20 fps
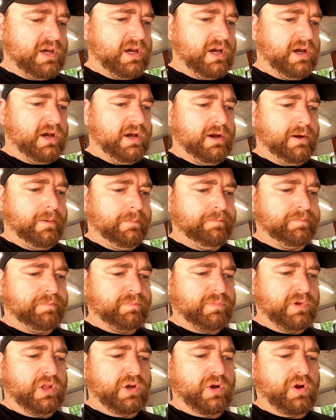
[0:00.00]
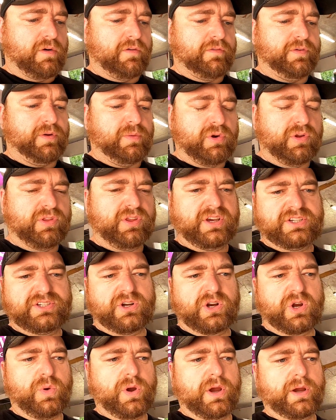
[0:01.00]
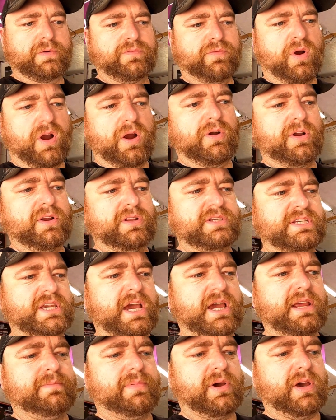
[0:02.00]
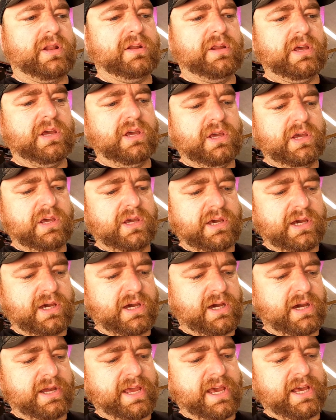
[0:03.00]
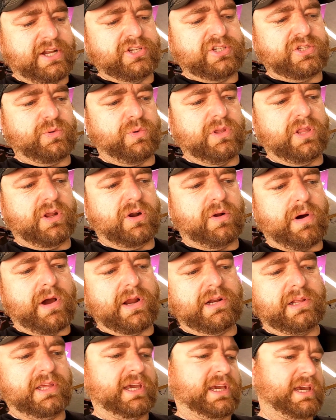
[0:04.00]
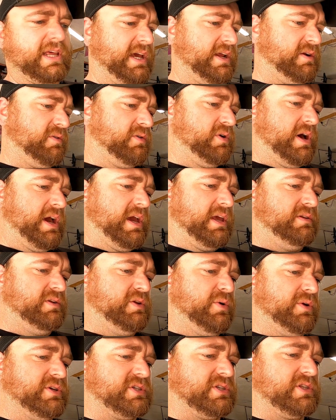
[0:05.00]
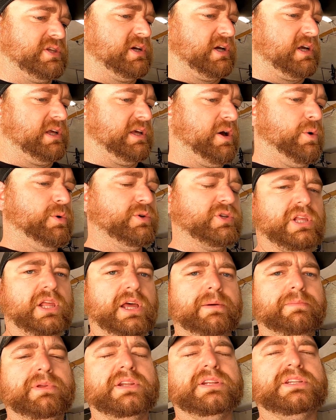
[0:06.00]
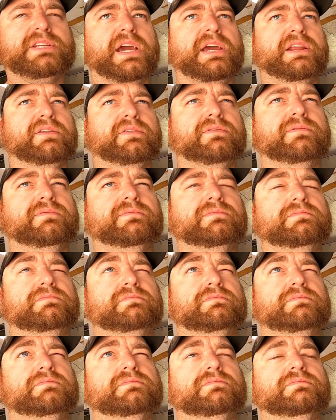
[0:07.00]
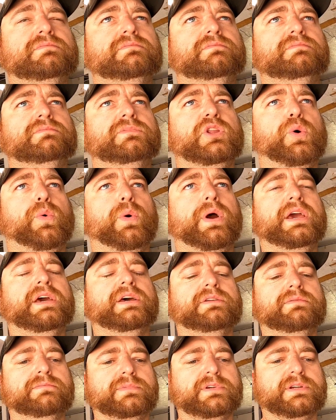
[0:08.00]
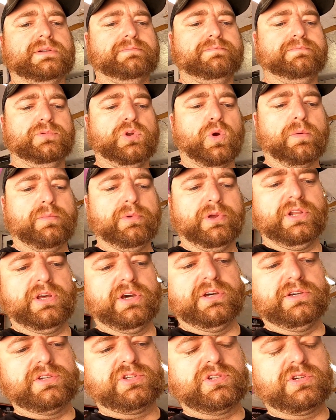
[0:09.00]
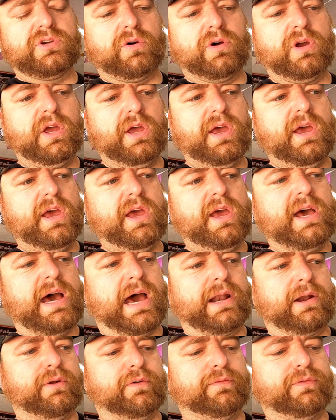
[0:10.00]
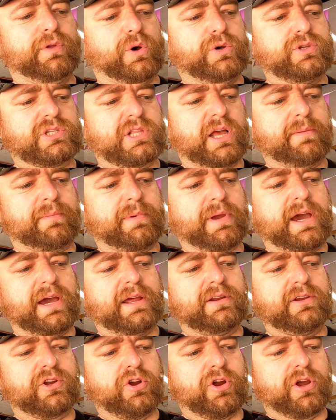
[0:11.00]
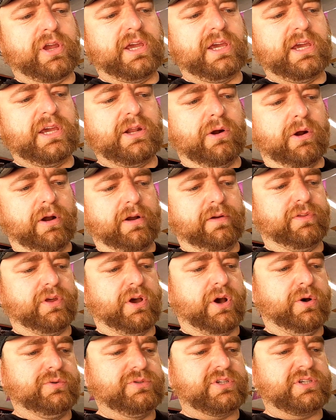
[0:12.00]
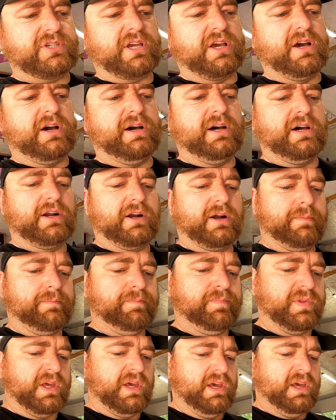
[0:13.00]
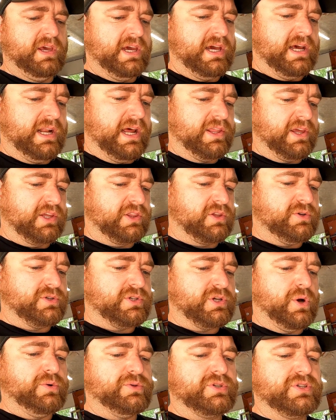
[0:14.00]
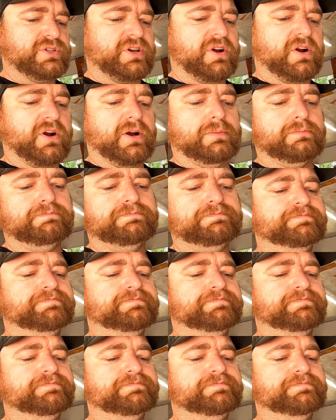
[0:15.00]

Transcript: I'm gonna look over a few more things here quick before I run inside, but yeah, just the one little water leak, and I don't know, I noticed the hose clamp didn't tighten the way it normally does, so I don't know if the hose clamp got crooked or if the hose is cut, or, and I think those hoses are a